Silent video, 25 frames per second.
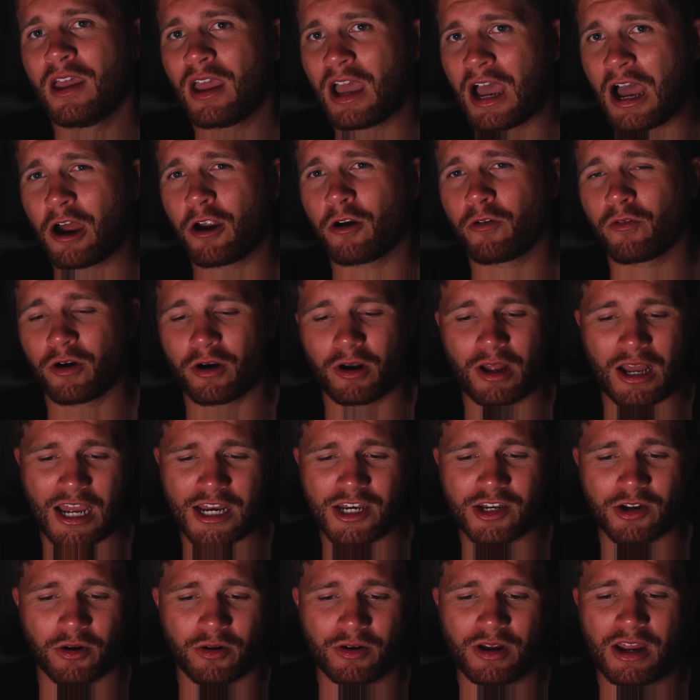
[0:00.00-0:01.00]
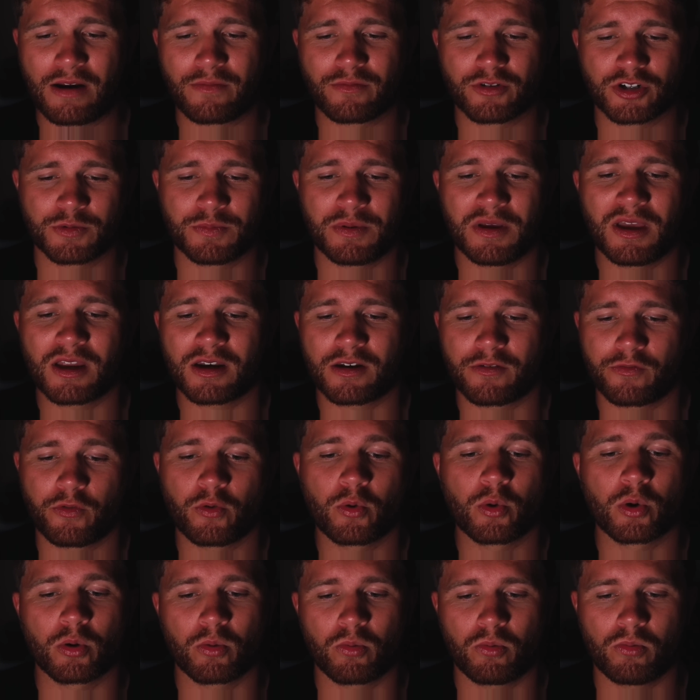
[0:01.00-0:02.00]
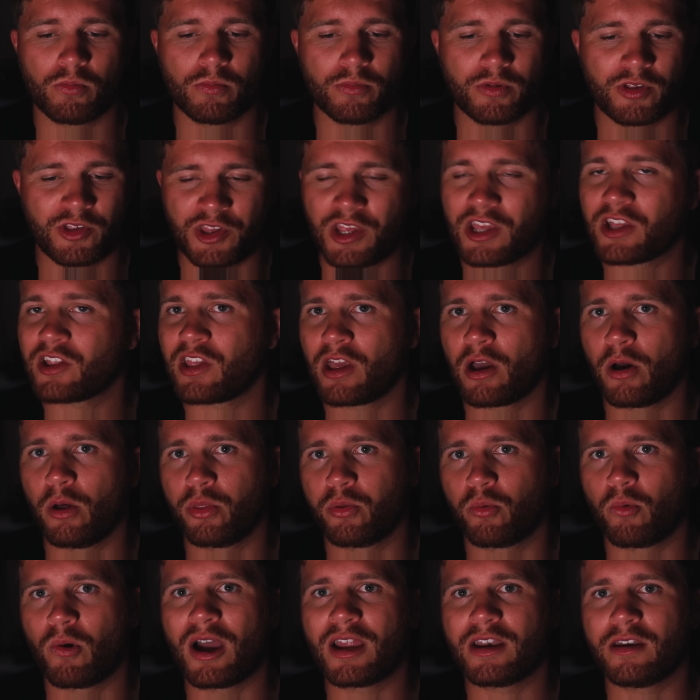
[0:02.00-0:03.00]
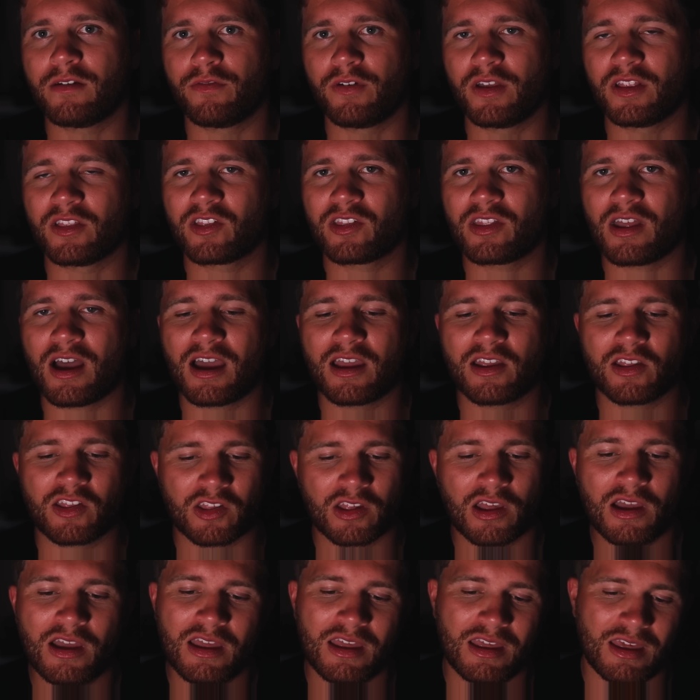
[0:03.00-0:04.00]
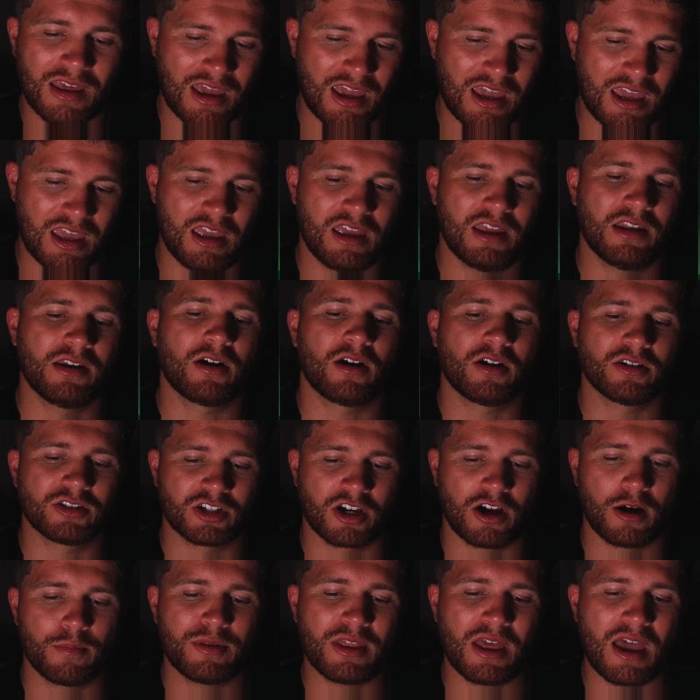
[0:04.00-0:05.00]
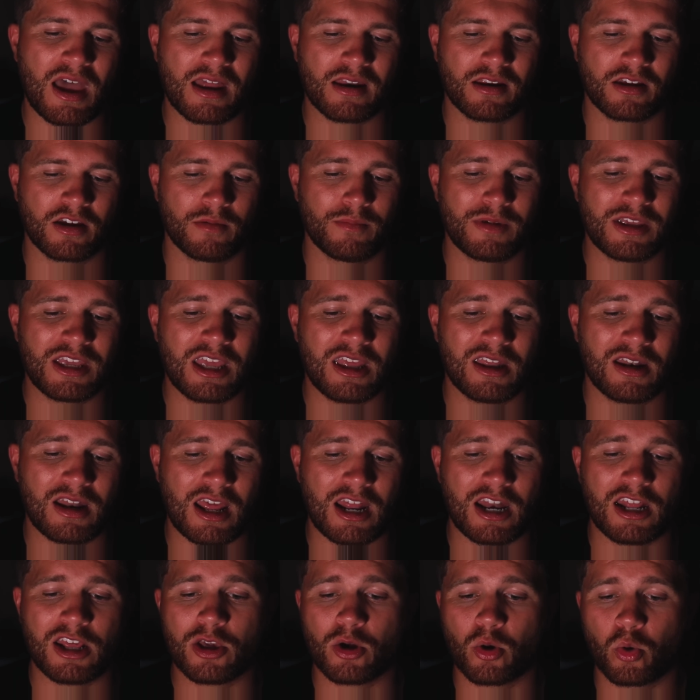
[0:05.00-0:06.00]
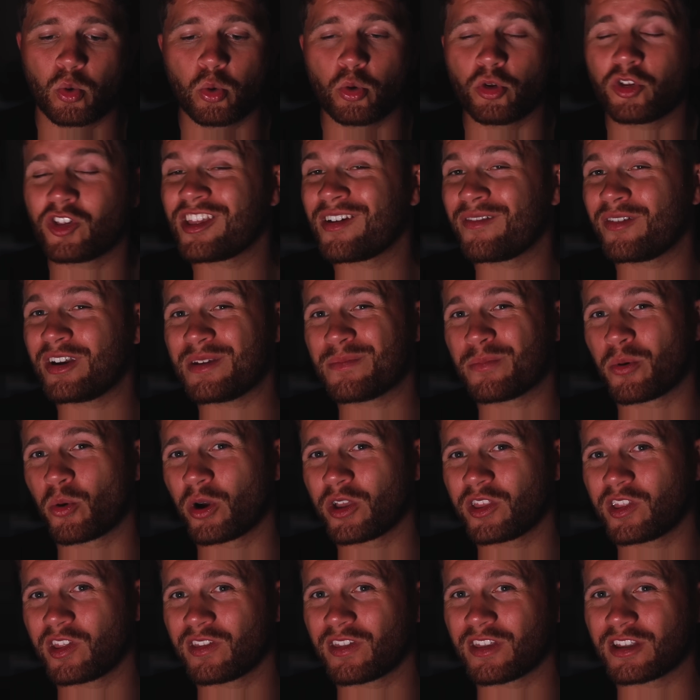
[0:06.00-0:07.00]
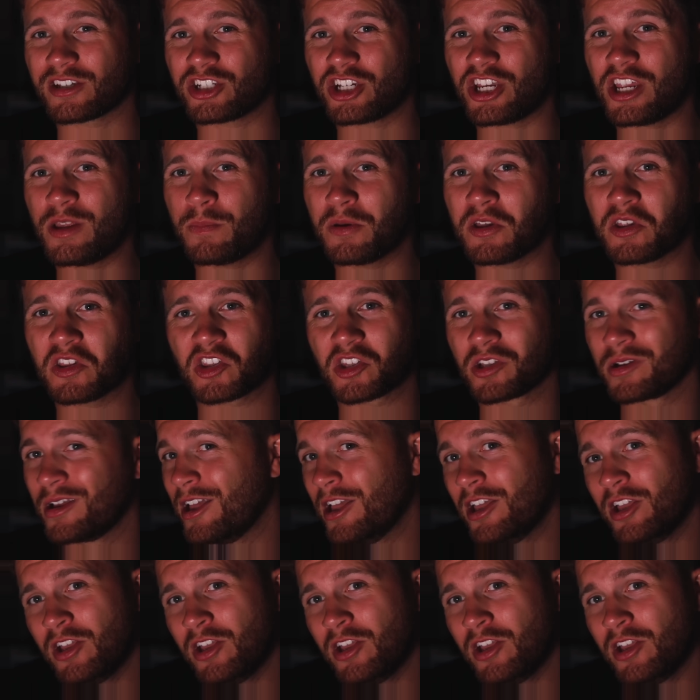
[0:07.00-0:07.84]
However, I don't have respect for 6 health white defense dice. And on top of that, coming in at a cool 70 points is the cheapest.